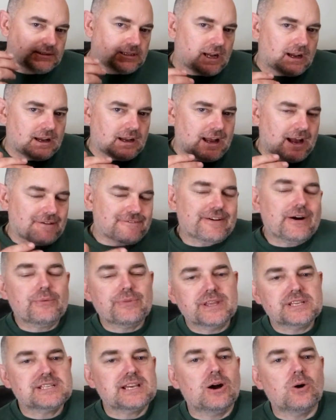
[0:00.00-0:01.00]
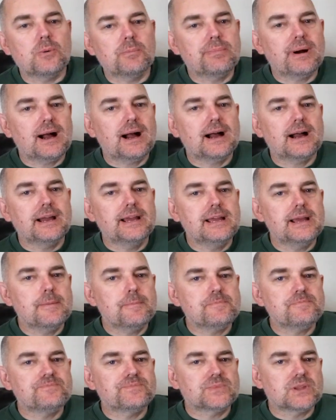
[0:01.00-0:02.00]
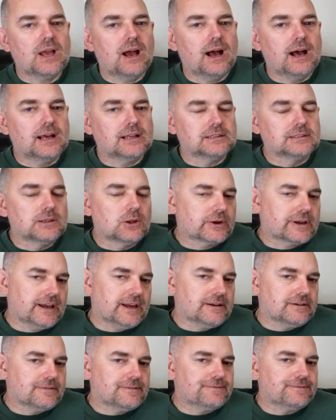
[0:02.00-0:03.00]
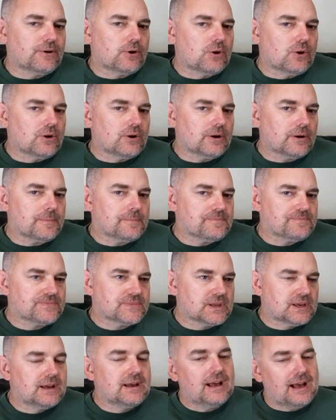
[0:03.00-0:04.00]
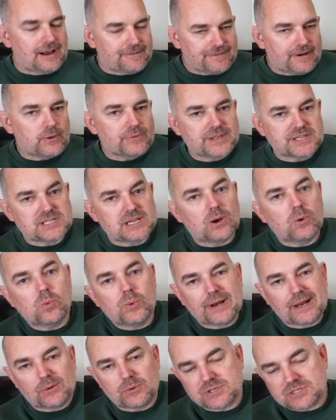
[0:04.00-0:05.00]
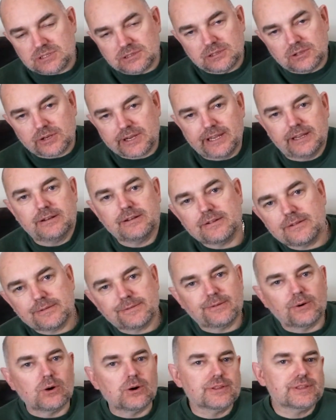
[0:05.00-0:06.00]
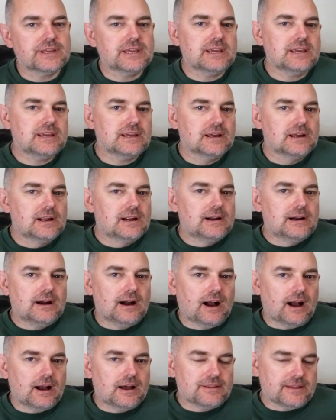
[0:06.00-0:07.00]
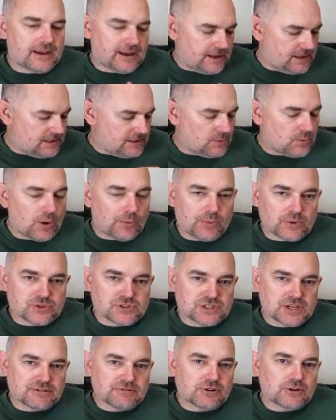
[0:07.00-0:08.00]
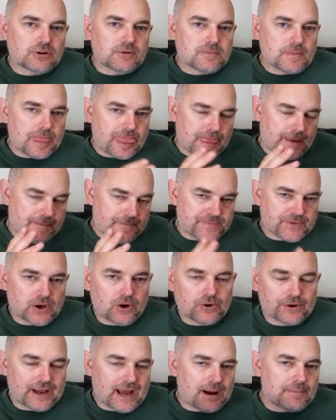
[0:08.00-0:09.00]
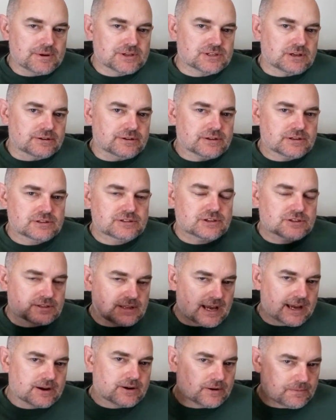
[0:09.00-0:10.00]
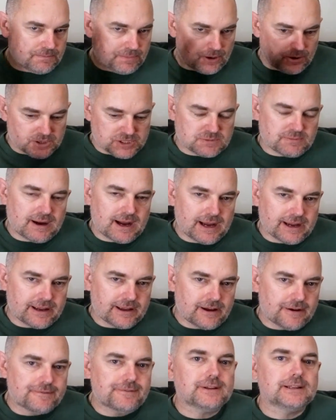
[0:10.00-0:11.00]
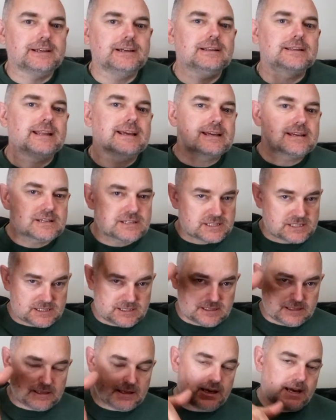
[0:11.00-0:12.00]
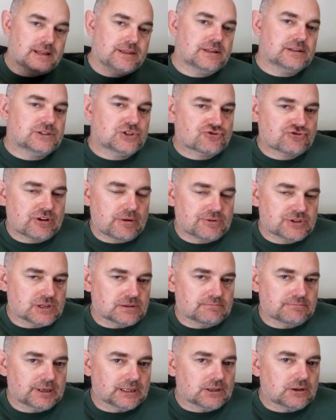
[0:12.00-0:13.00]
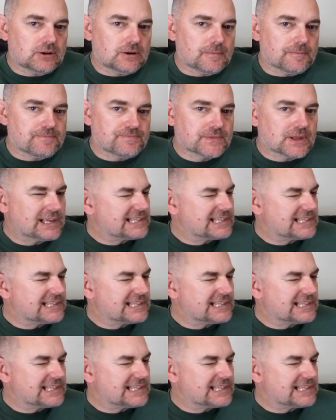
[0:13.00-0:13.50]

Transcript: Uh, I found this out by uh, looking for. I found this out when I was looking for the uh, the 110 on Amazon, so that I could post my affiliate links in the description below.